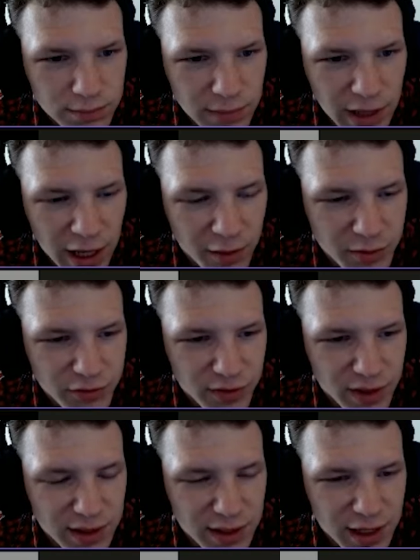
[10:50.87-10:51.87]
I almost
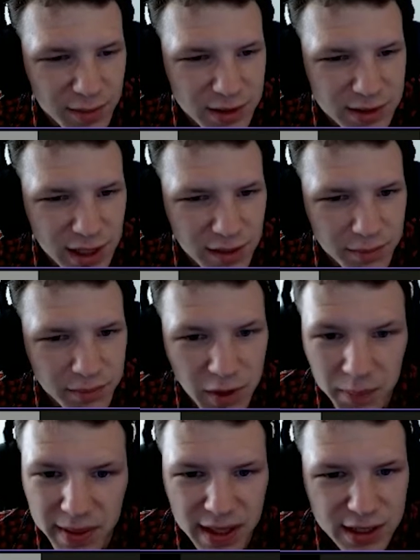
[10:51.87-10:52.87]
forgot the name of this game. The
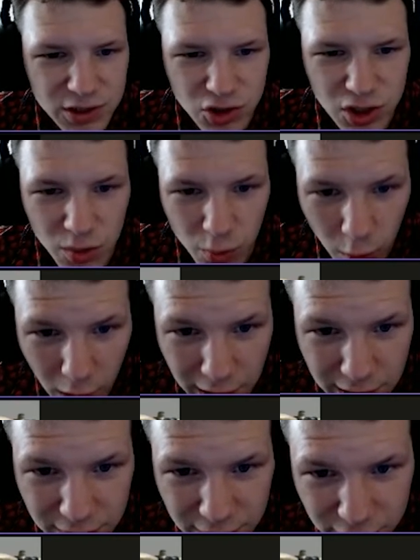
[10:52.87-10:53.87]

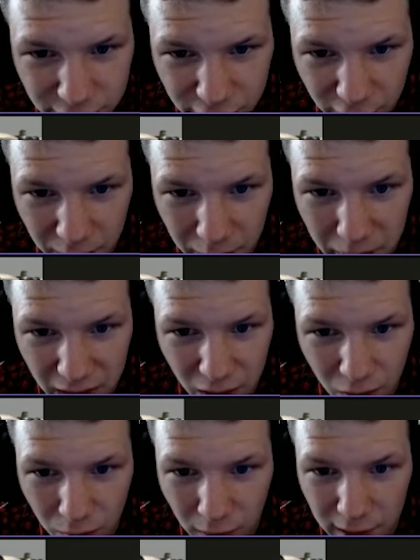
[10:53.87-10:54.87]
PSG-1 from
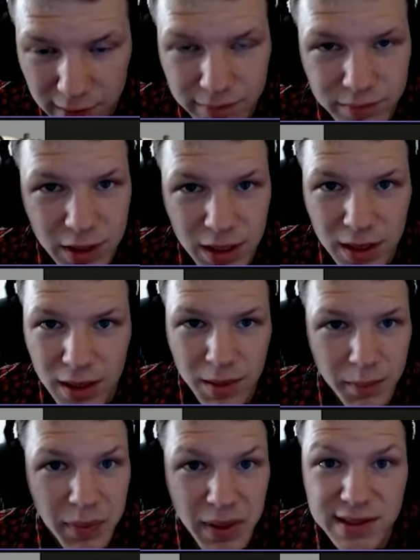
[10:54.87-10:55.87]
BO1.
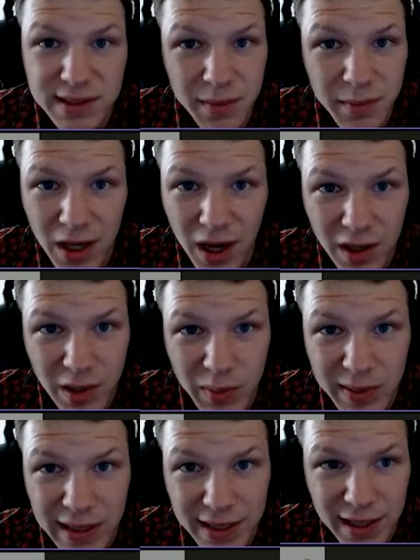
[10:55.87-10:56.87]
Best semi-auto in
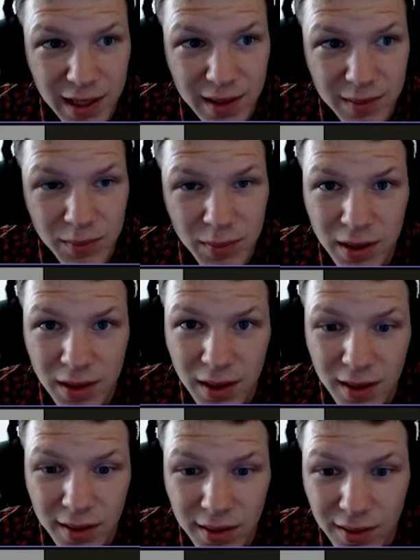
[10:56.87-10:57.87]
that game.
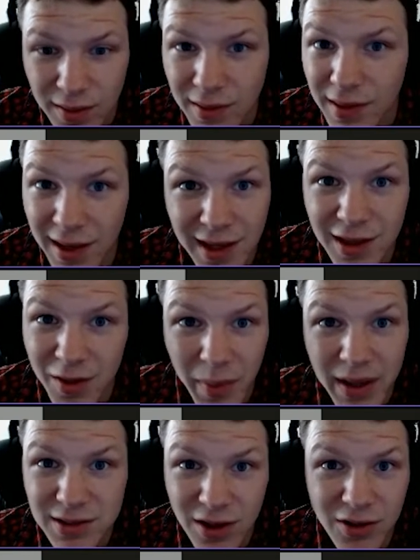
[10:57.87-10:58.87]
In the
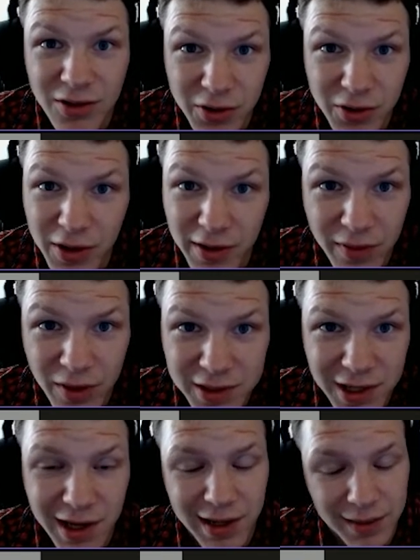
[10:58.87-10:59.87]
best Call of Duty of all
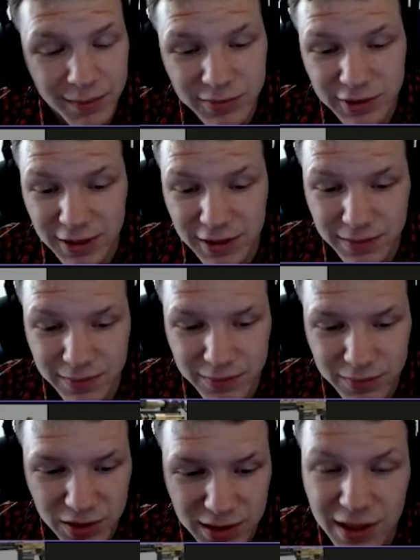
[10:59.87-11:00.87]
time. So,
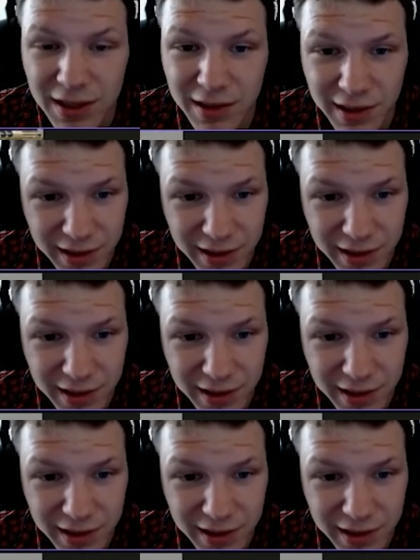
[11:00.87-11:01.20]
clearly it